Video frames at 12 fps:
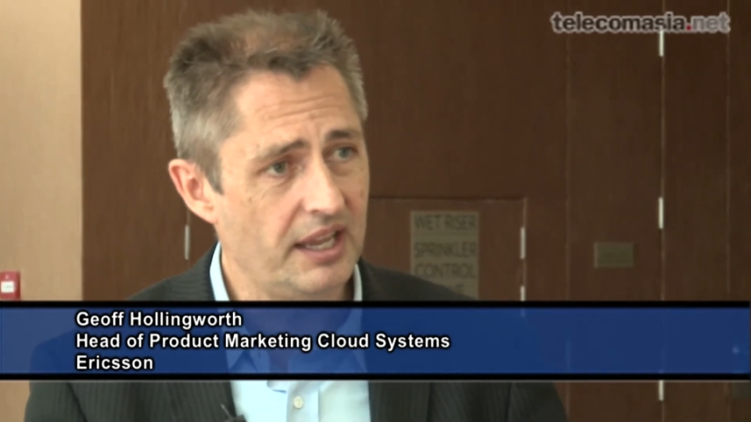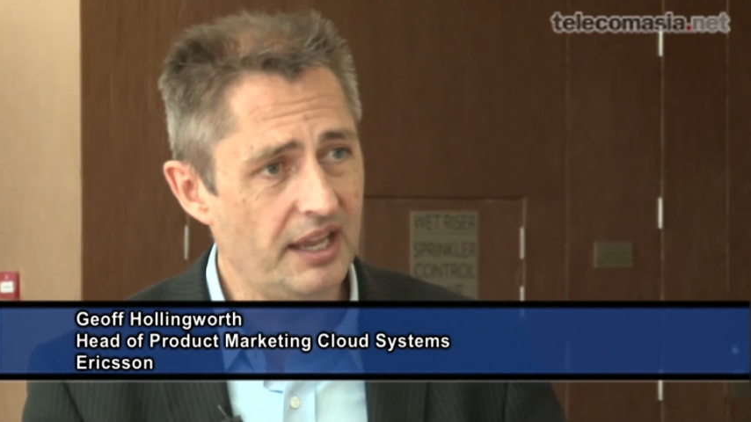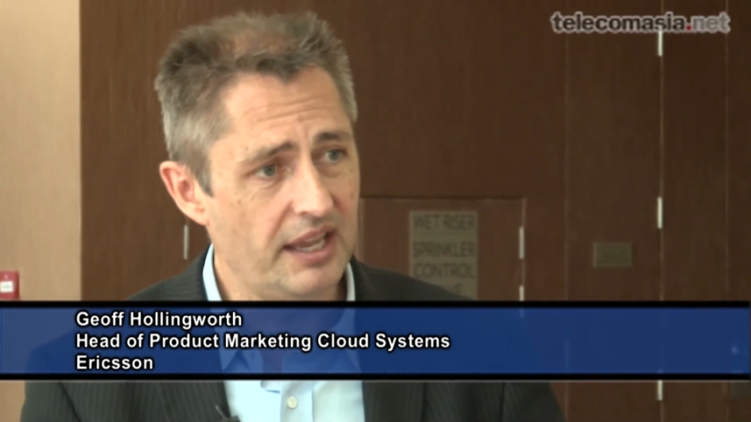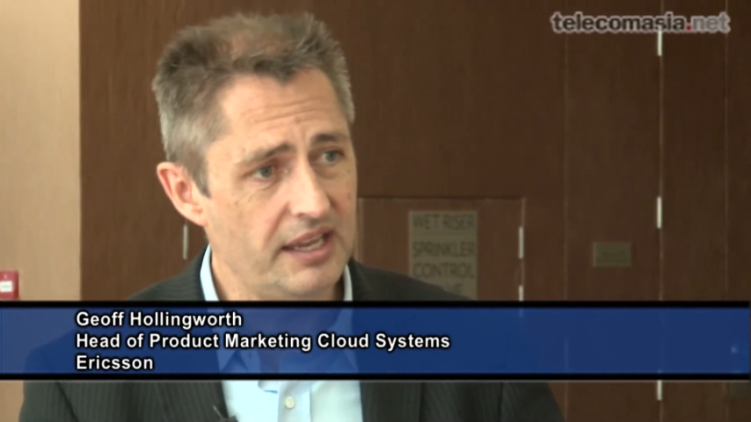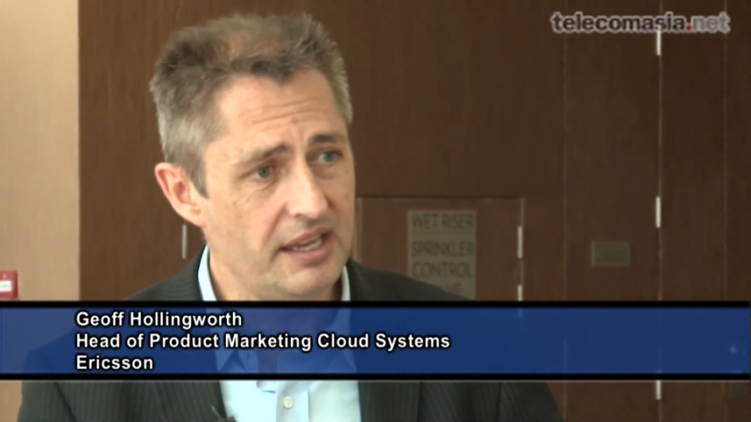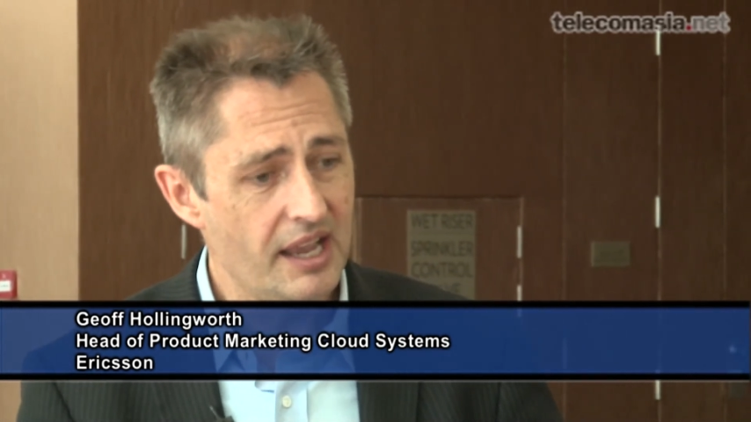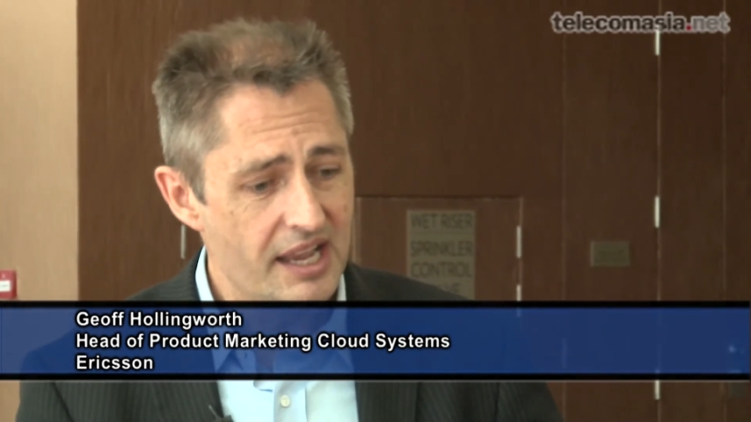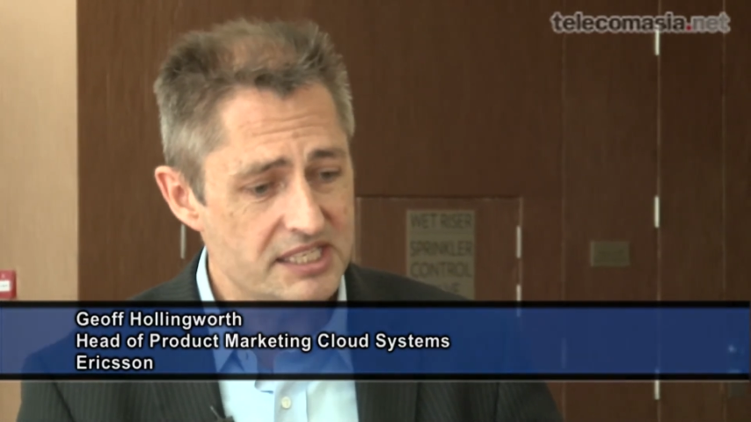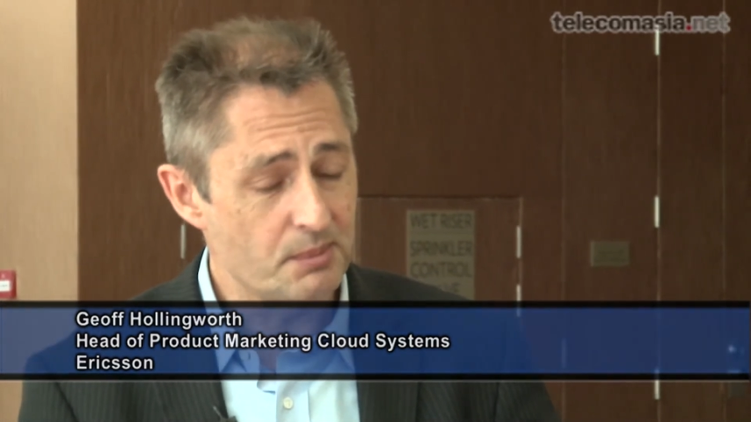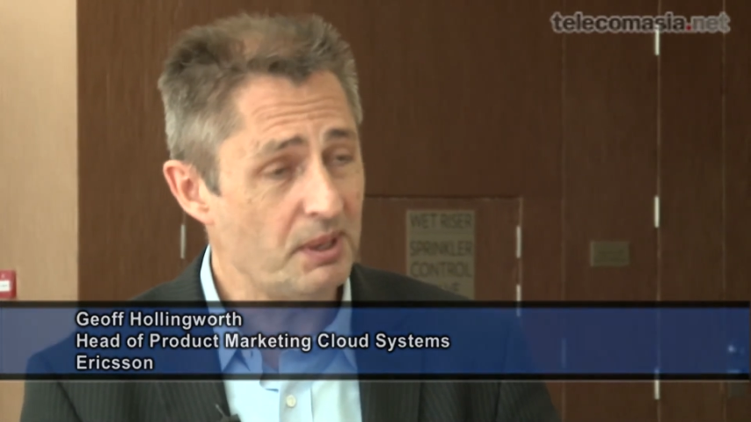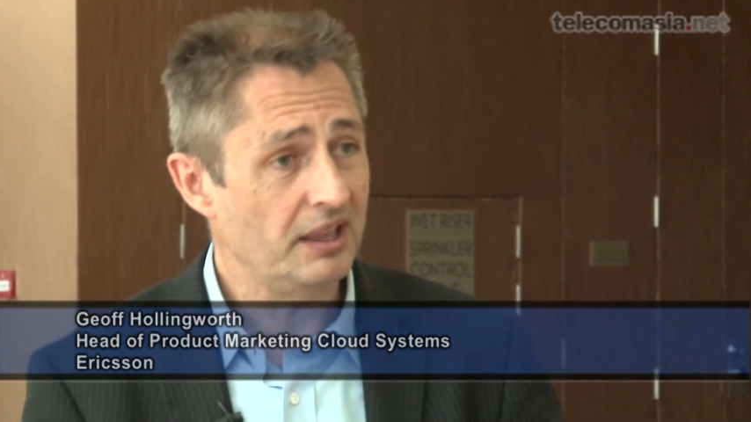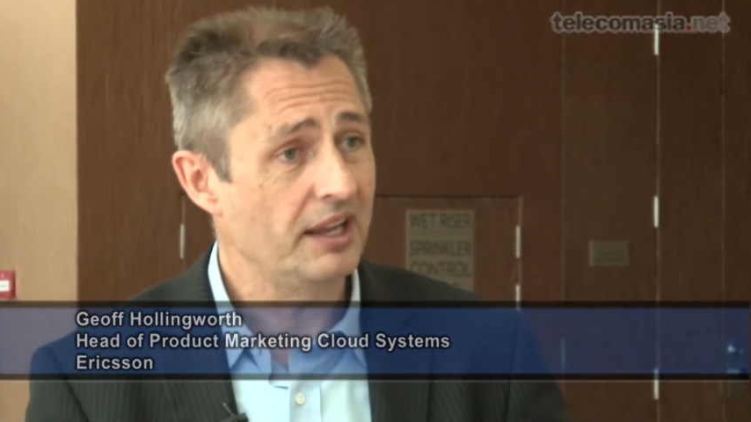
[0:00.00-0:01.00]

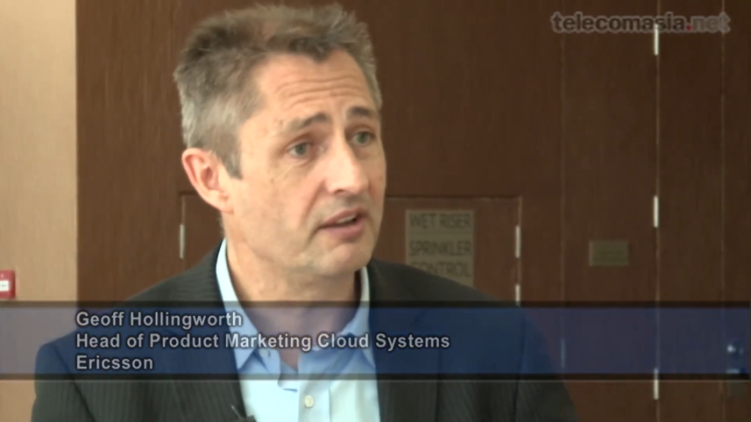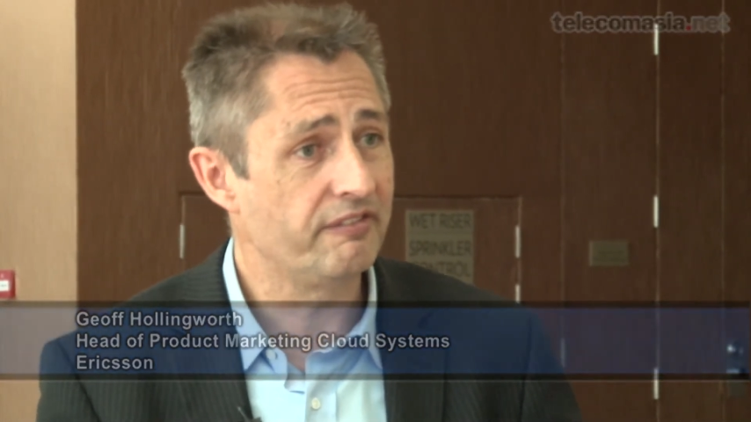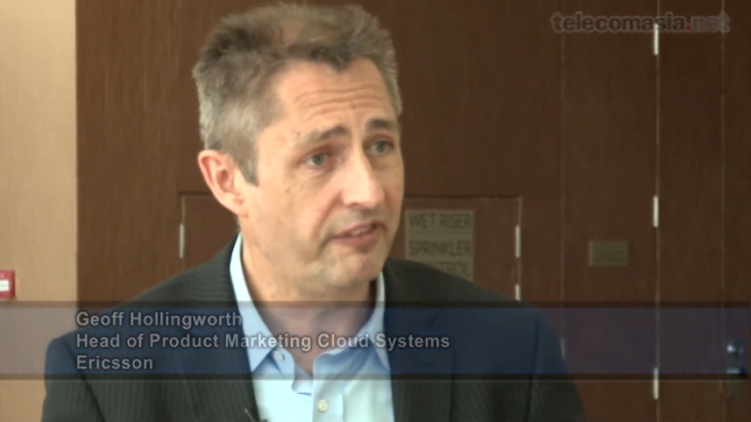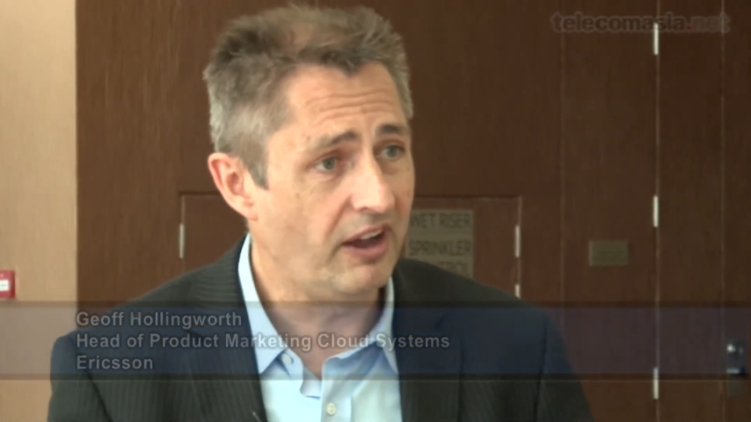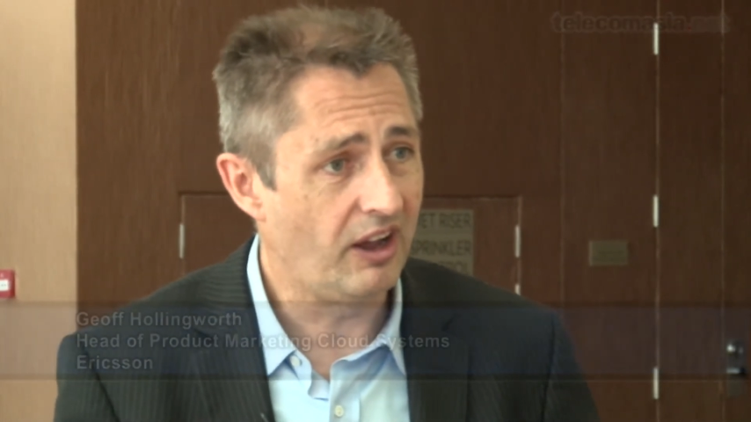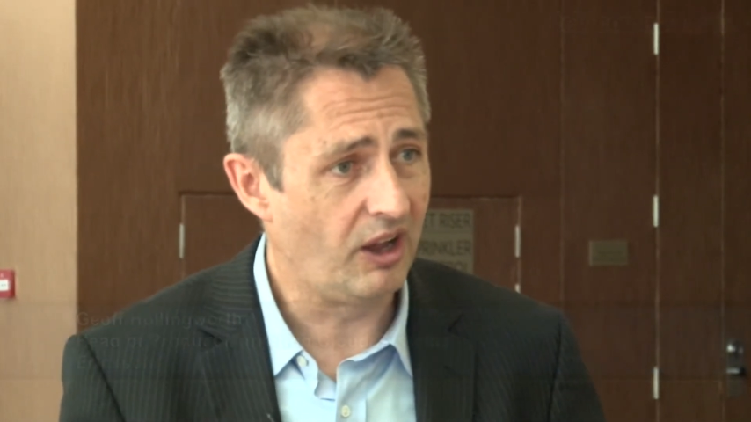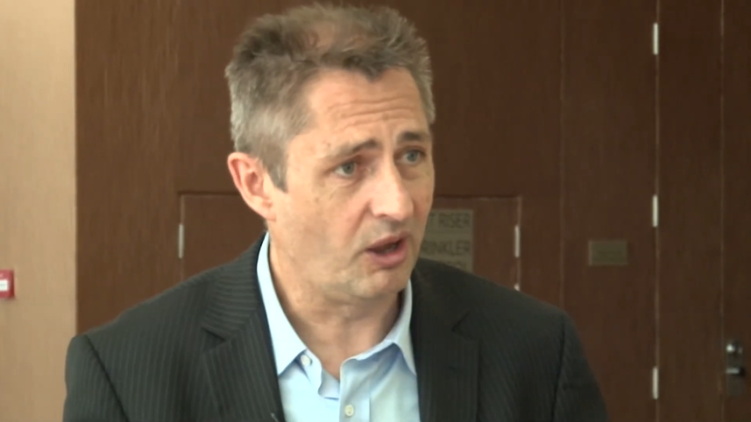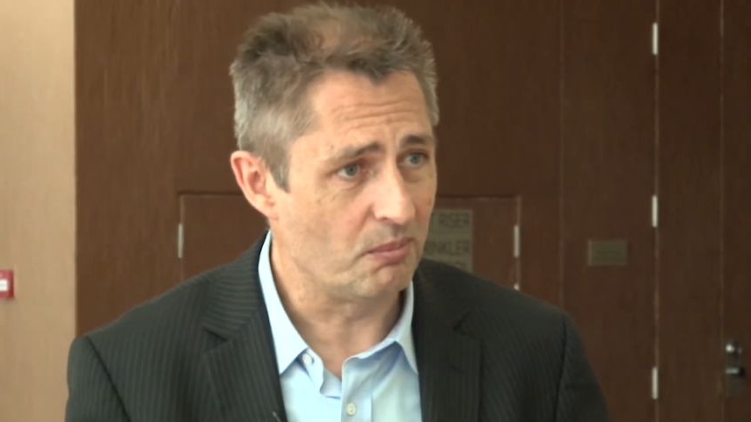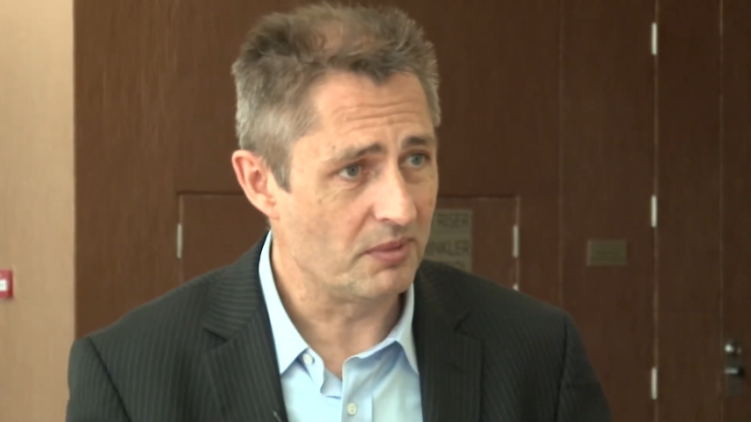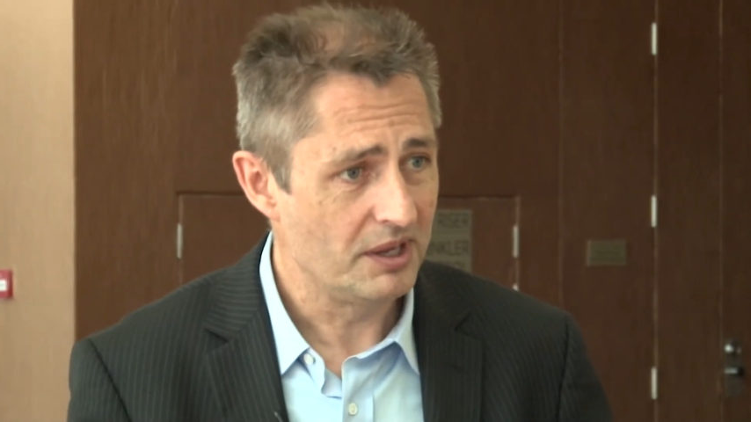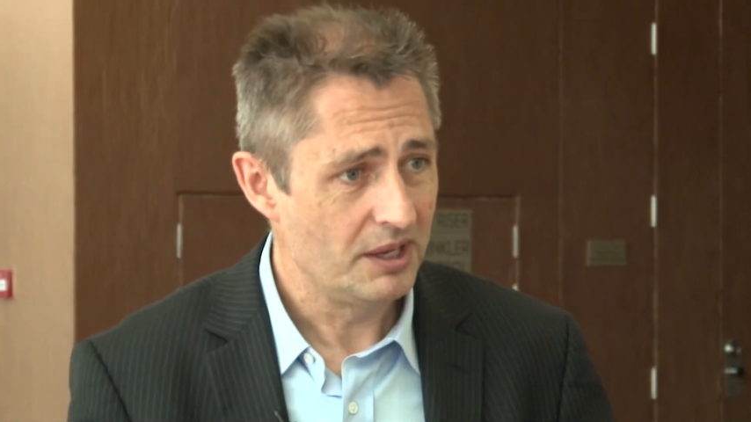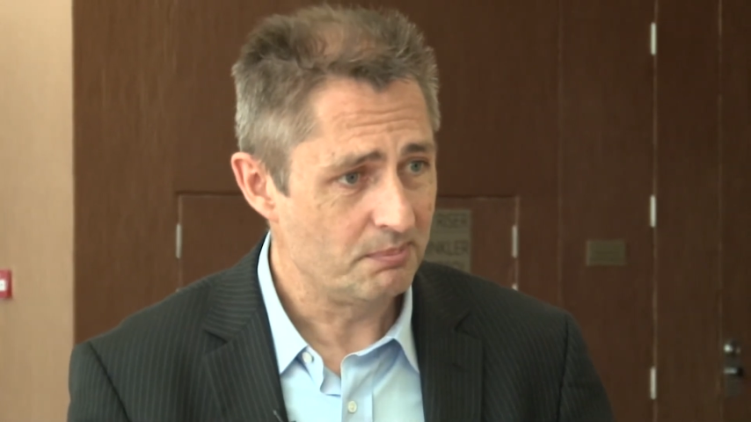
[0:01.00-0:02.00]
a farm